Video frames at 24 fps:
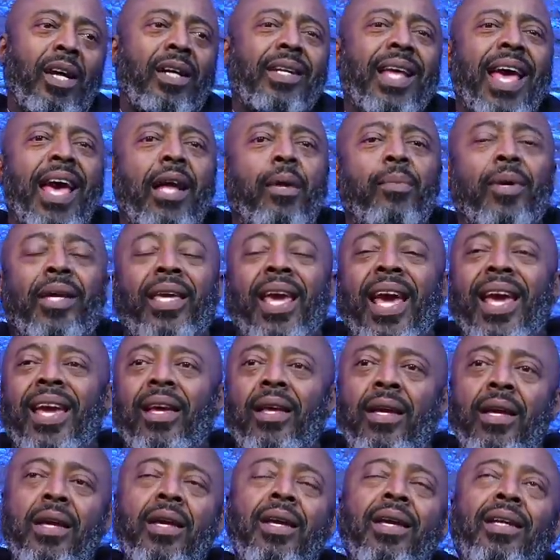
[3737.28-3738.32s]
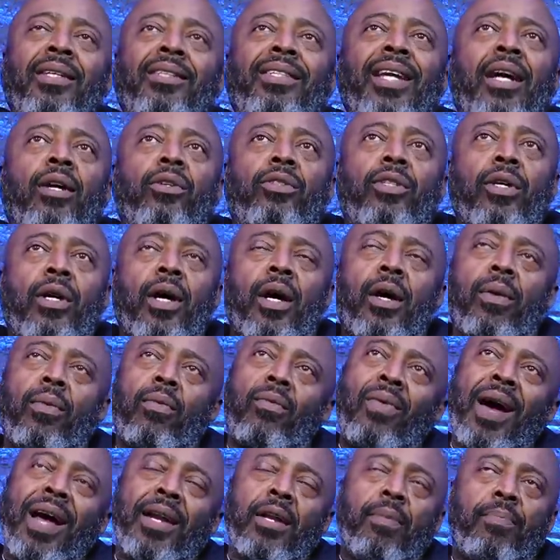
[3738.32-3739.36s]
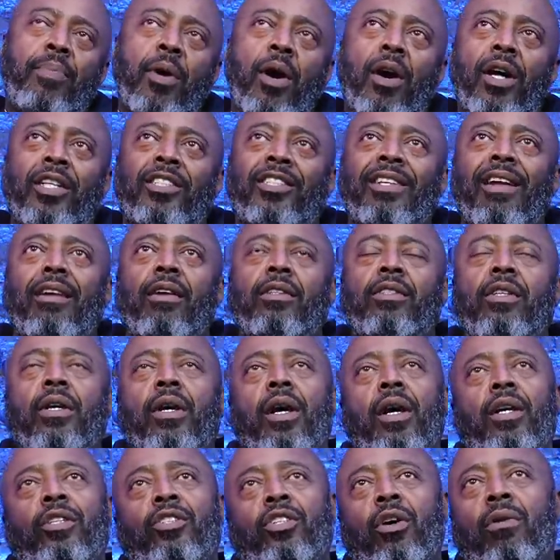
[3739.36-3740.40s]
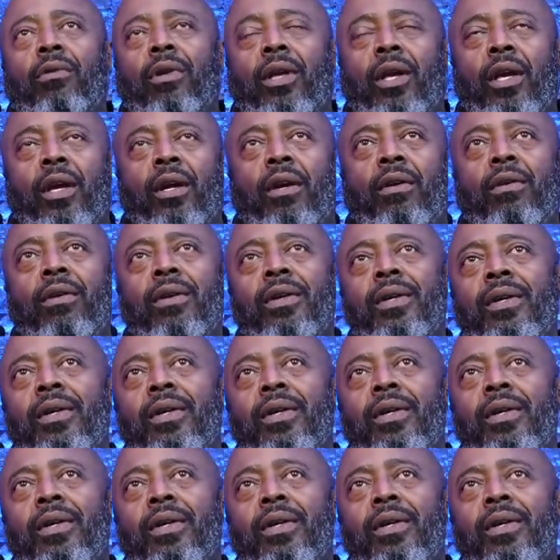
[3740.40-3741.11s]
Shout out to Adam McKay. Shout out to Rodney Barnes. Shout out to Jonah Hill.